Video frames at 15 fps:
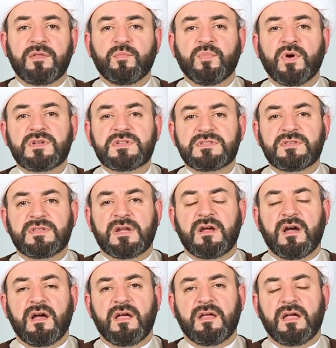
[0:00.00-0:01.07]
the books that
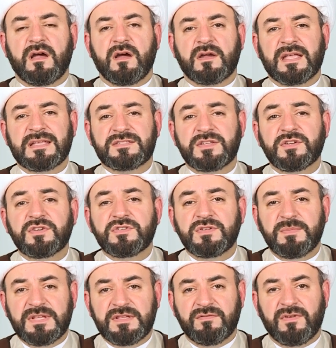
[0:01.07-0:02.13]
are considered to
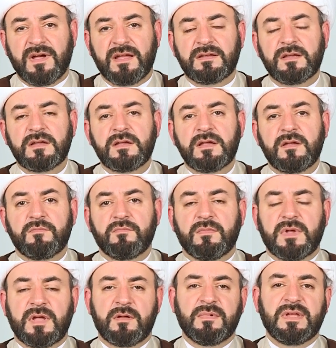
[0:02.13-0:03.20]
be divine,
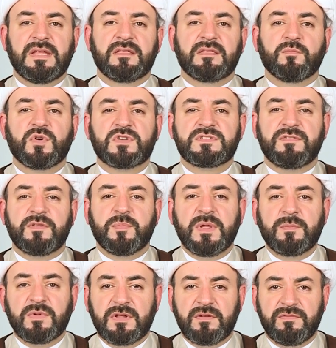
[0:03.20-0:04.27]
meaning the books of the
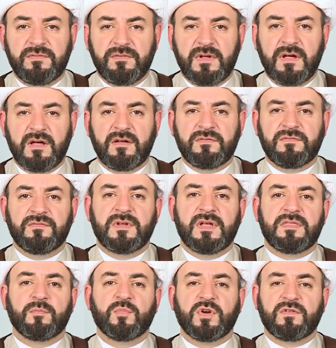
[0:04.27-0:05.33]
people of
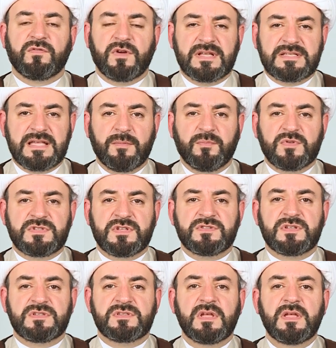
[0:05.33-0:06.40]
the book, for example, such
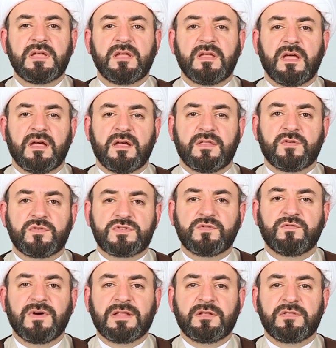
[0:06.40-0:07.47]
as those who
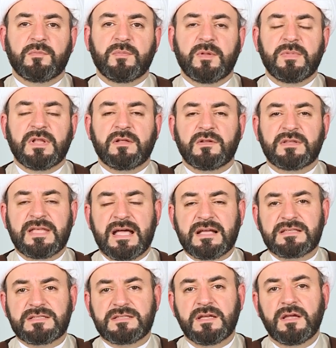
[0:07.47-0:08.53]
follow the biblical
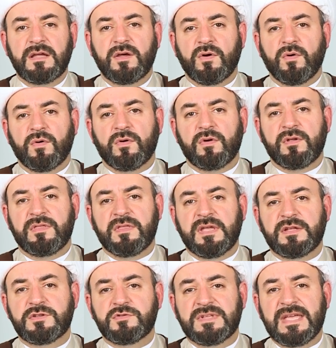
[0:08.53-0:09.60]
texts or
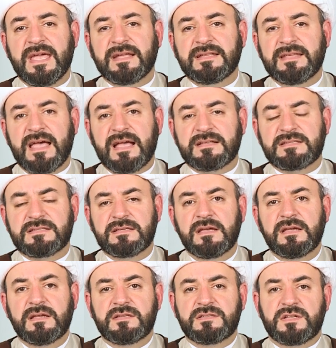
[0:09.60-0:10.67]
the Judaic texts,
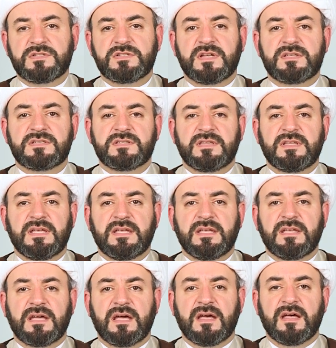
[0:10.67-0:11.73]
such as
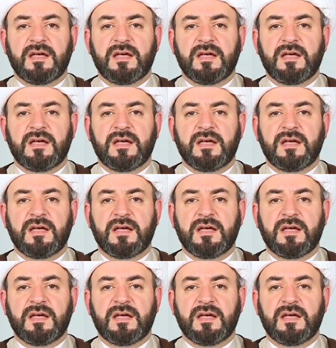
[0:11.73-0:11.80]
the